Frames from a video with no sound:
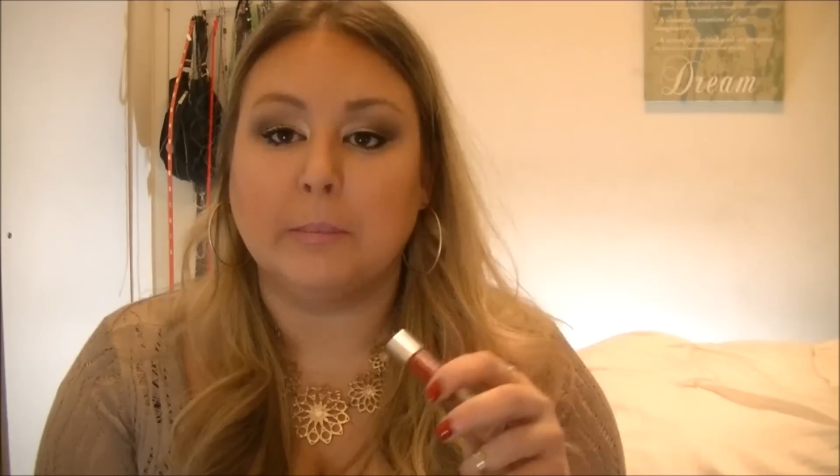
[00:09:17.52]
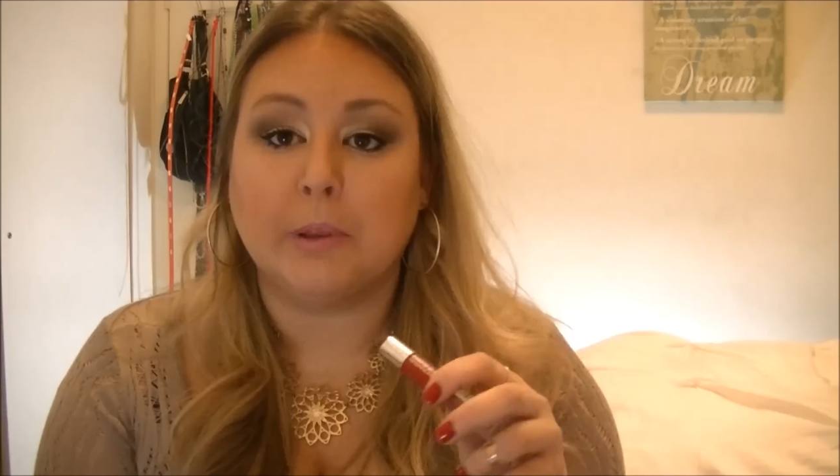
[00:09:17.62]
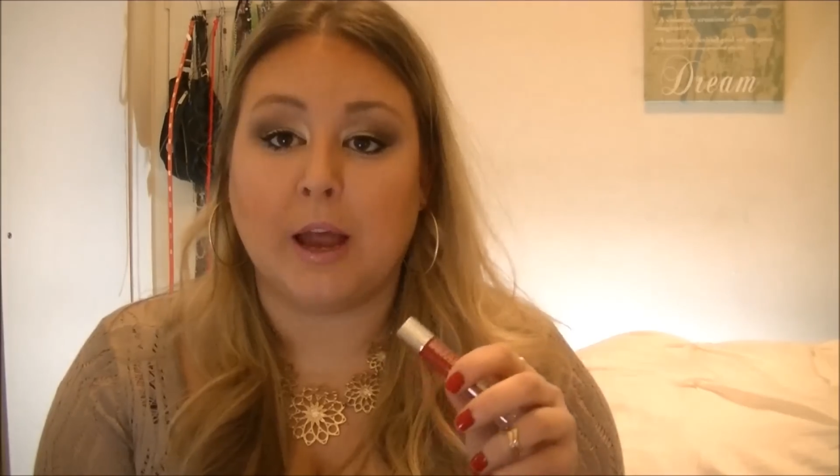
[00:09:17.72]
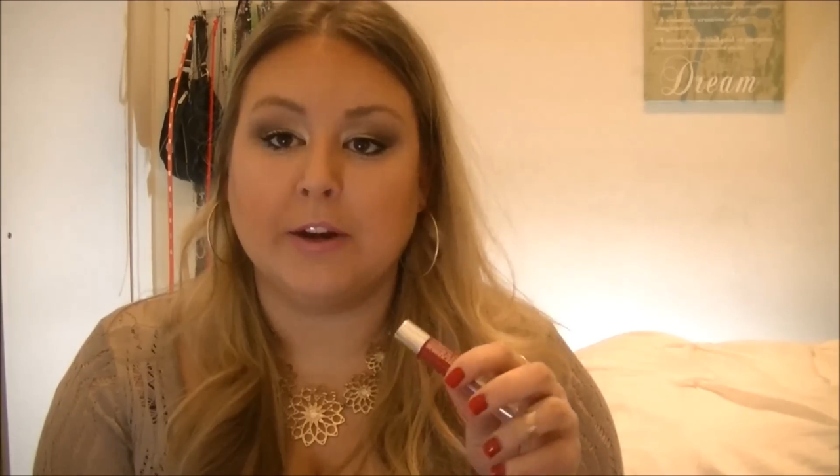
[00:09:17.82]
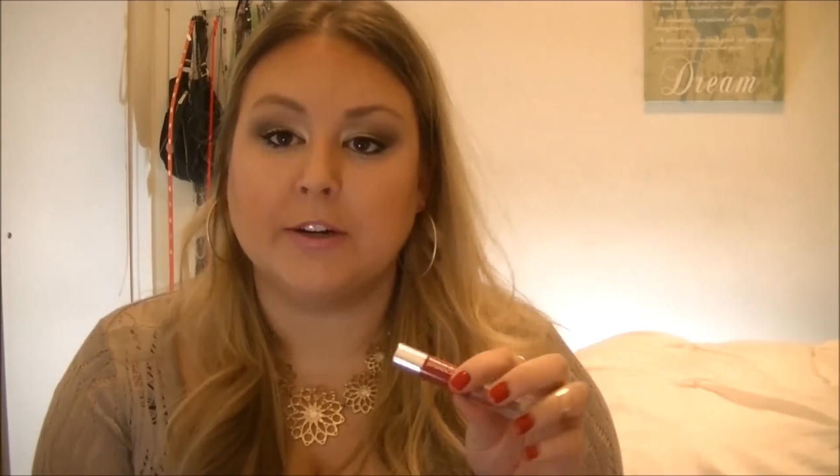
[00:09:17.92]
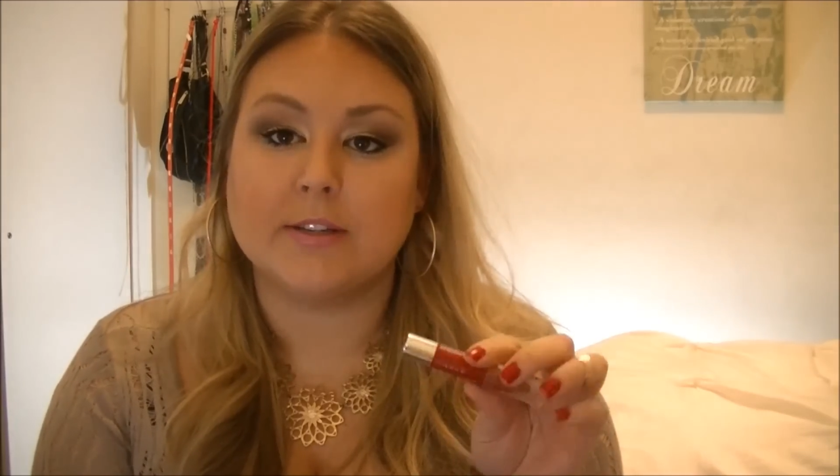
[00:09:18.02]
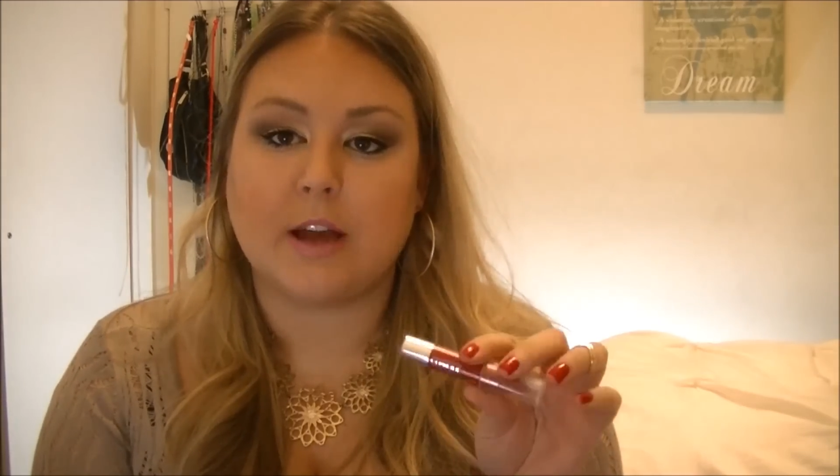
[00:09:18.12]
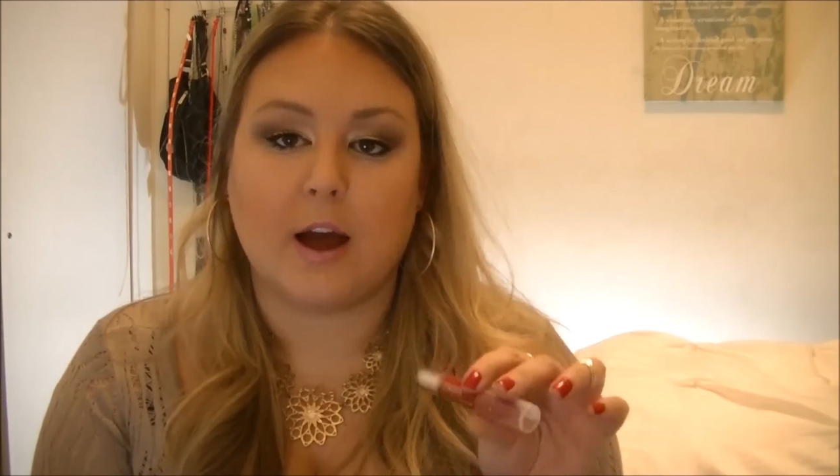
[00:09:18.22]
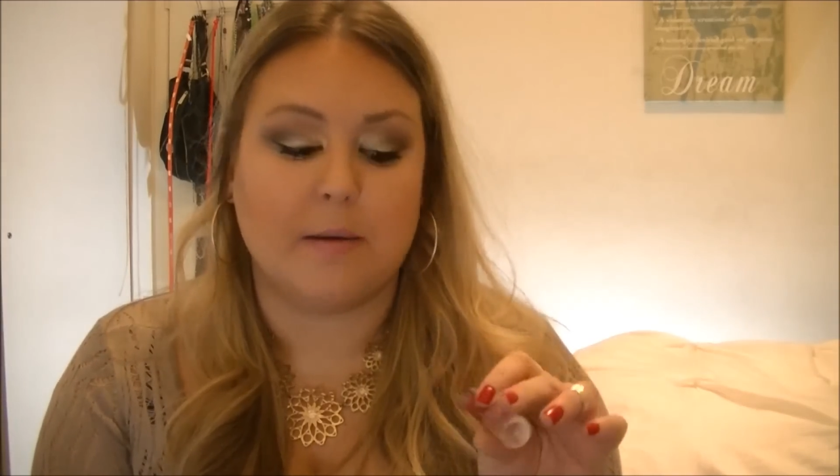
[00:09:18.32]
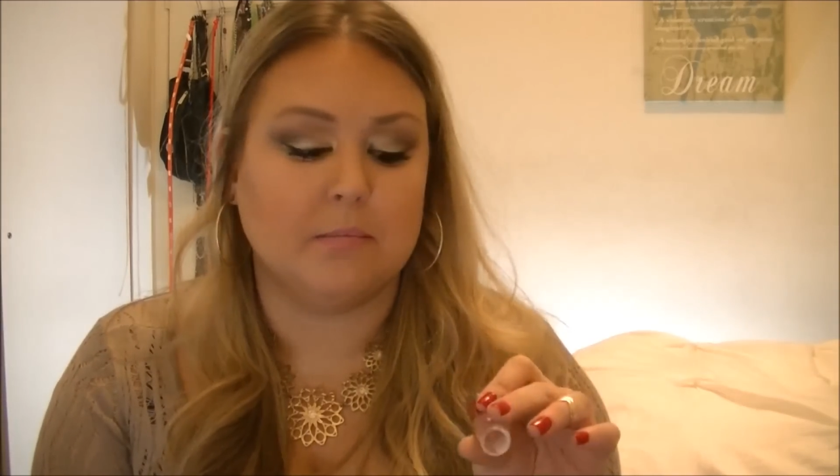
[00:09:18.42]
Lip liners,
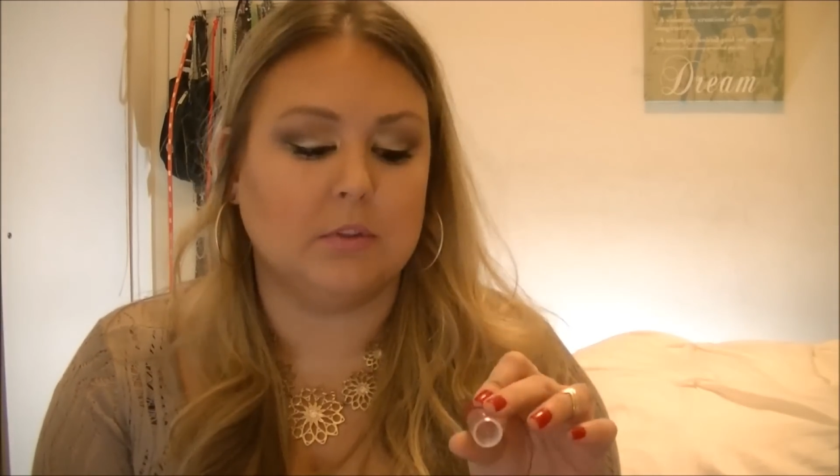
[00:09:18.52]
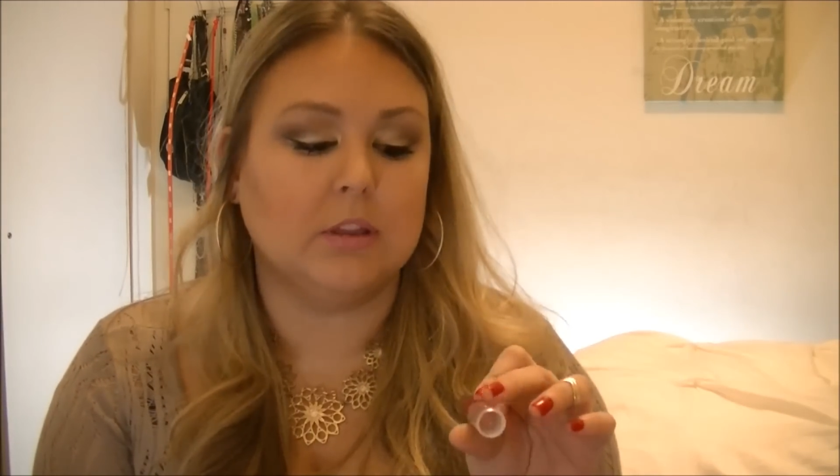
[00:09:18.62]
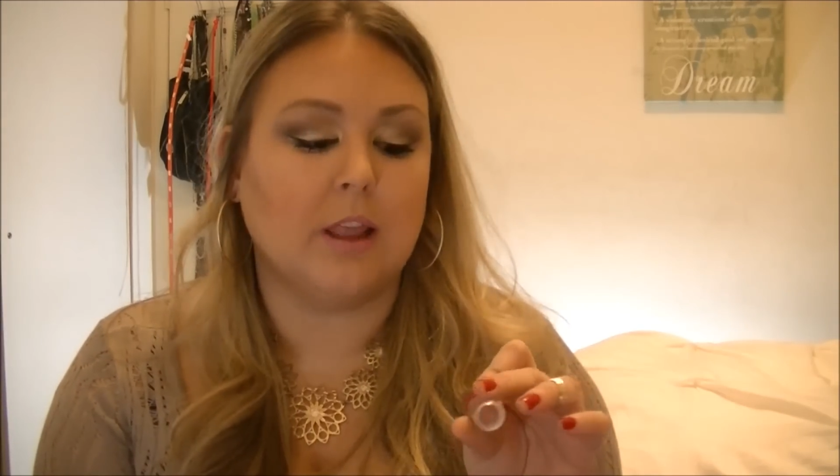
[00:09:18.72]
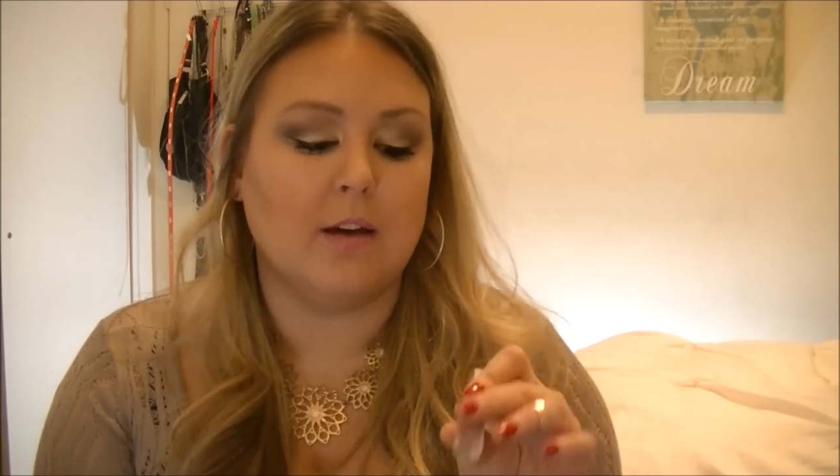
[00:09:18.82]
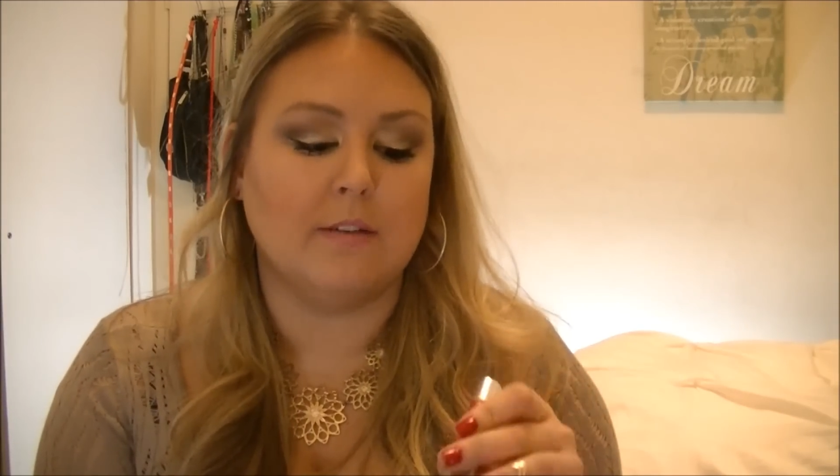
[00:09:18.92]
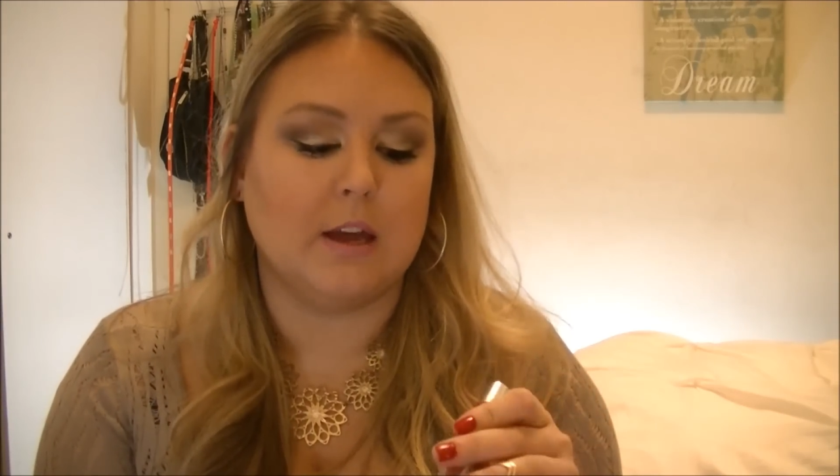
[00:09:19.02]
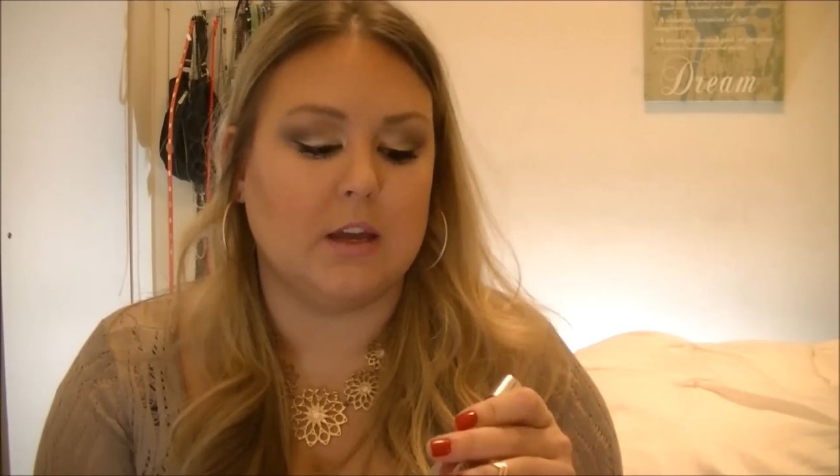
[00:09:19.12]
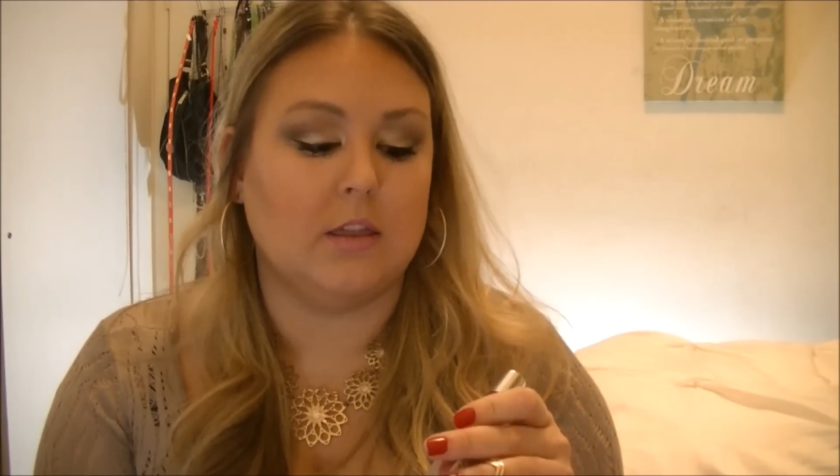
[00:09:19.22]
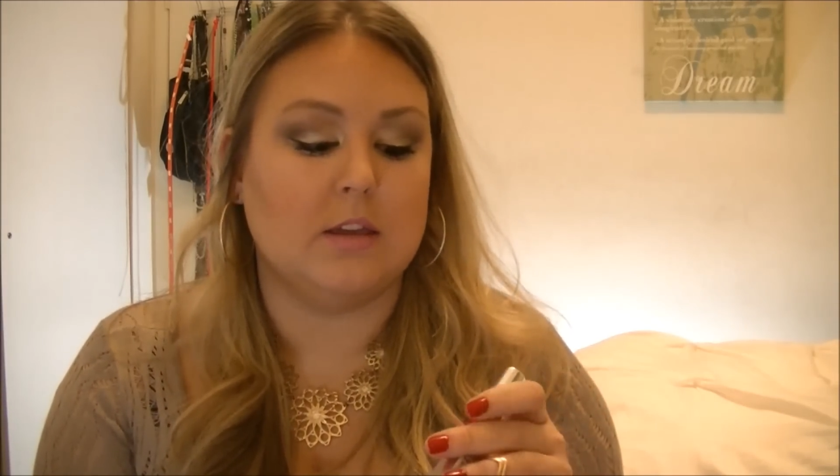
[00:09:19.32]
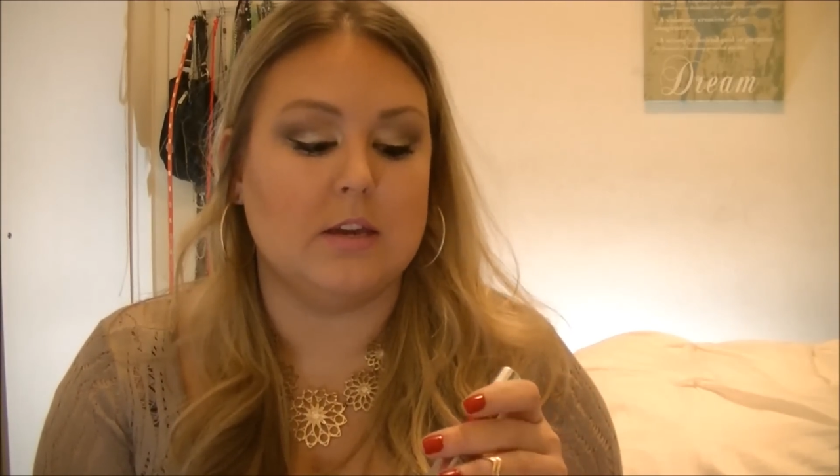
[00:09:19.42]
I'm
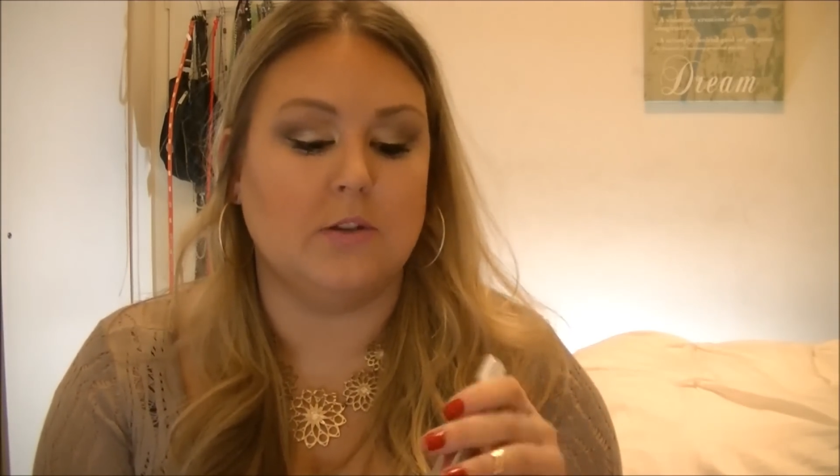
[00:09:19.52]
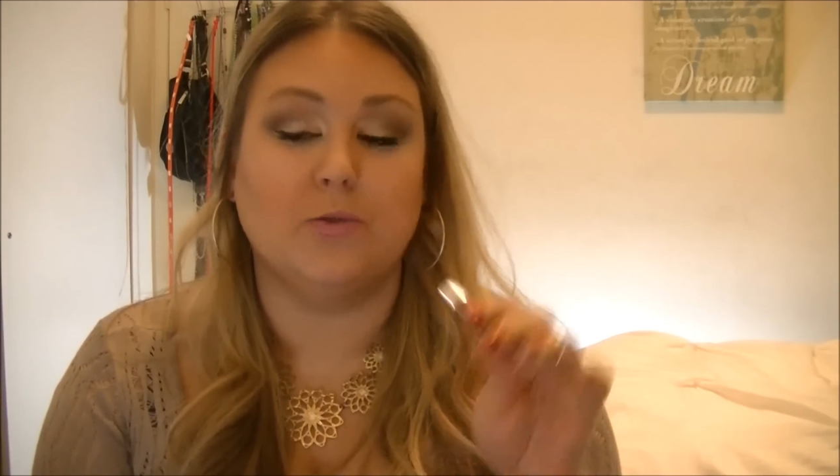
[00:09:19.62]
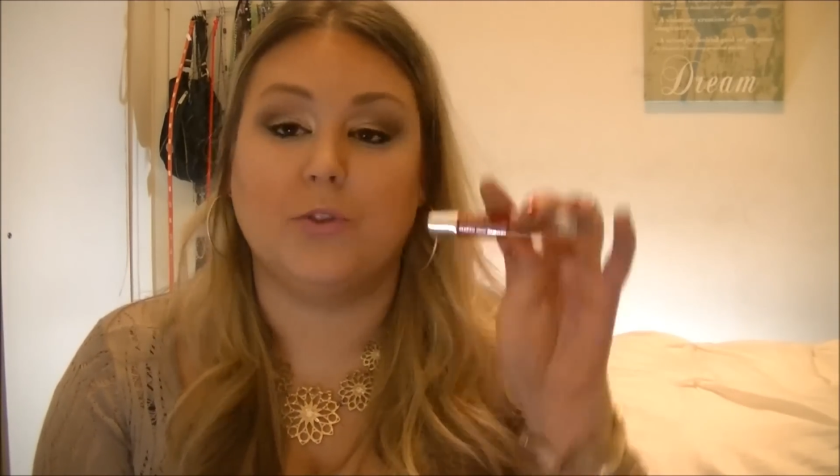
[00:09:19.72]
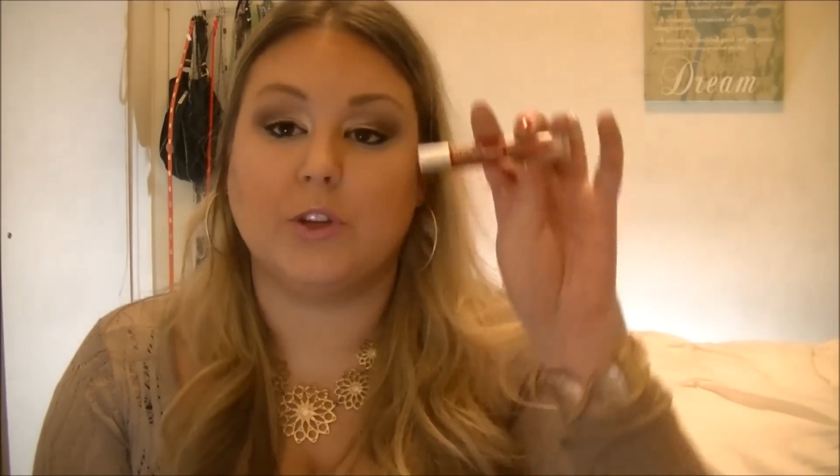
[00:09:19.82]
loving the